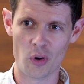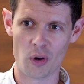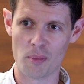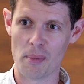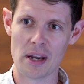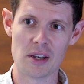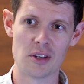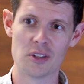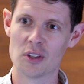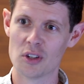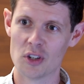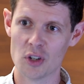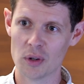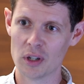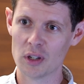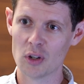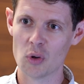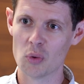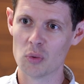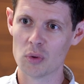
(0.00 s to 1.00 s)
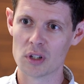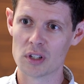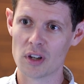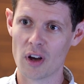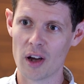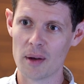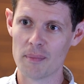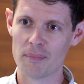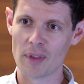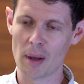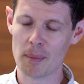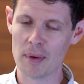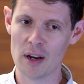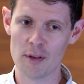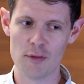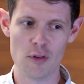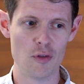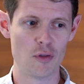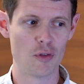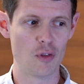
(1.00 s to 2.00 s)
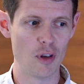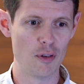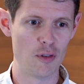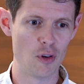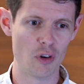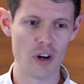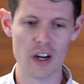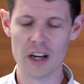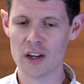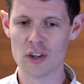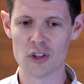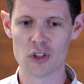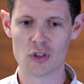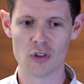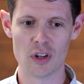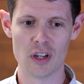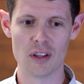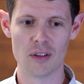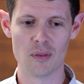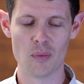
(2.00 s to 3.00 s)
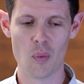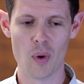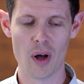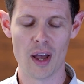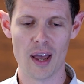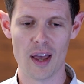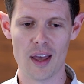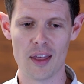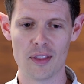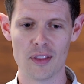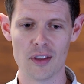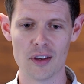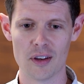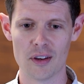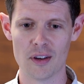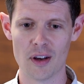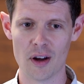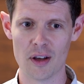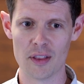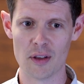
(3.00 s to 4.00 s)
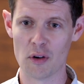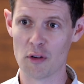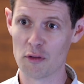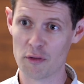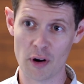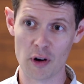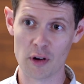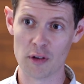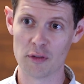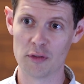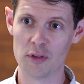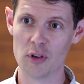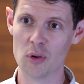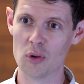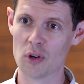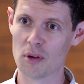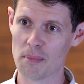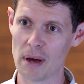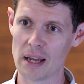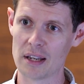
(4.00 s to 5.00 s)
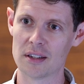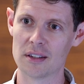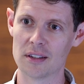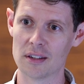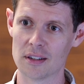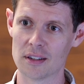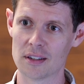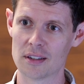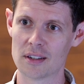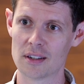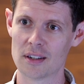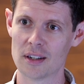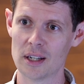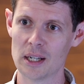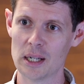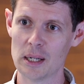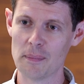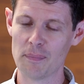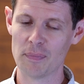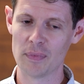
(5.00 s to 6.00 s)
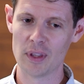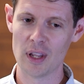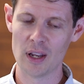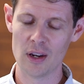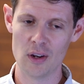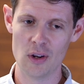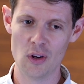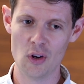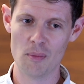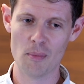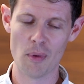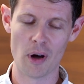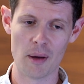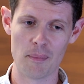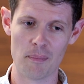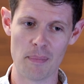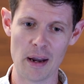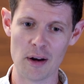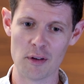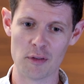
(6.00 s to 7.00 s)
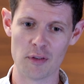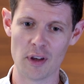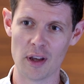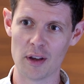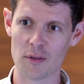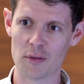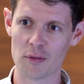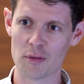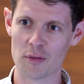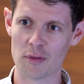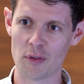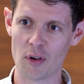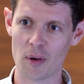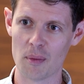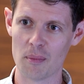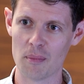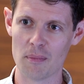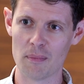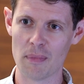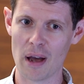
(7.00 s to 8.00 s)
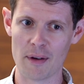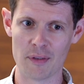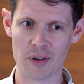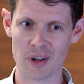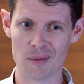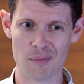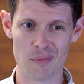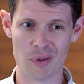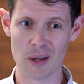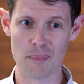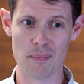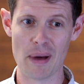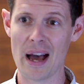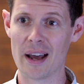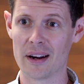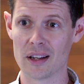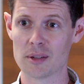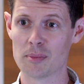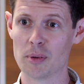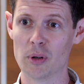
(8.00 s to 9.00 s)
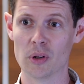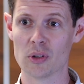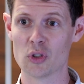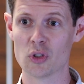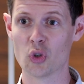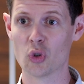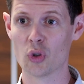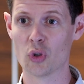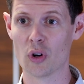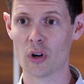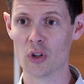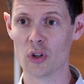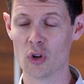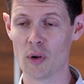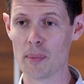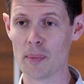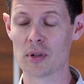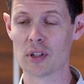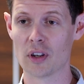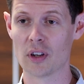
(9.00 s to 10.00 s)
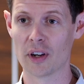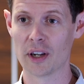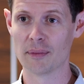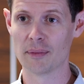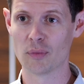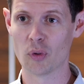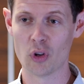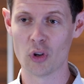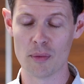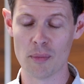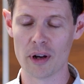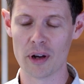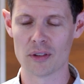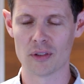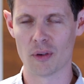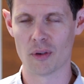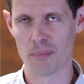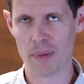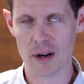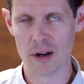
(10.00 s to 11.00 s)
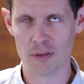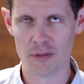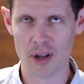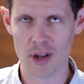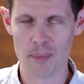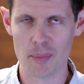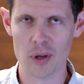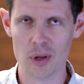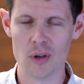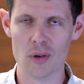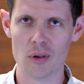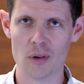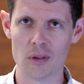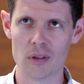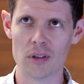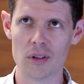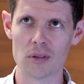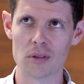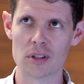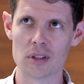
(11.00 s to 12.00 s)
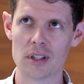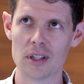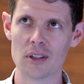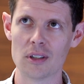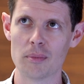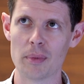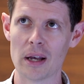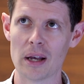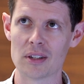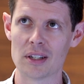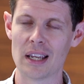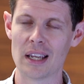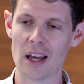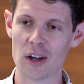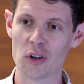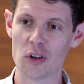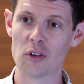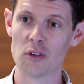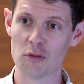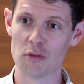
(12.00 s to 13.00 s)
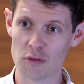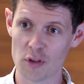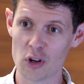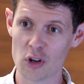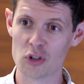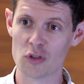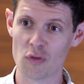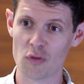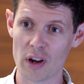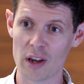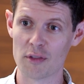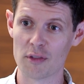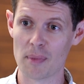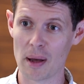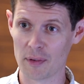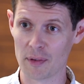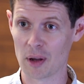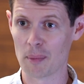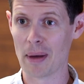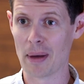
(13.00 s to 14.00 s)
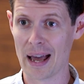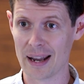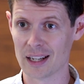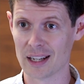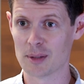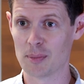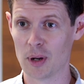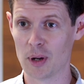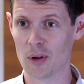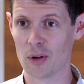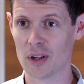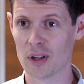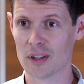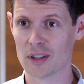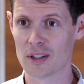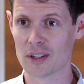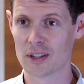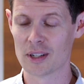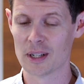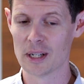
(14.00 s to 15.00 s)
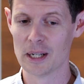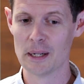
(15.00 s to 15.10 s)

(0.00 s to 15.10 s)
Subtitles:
competitors are doing all the time. I mean, if you're in an industry where there are very few competitors, then you might benefit from having a pretty bad experience on your website, or you might not benefit, but you'll still be able to get a good conversion rate from having a bad experience,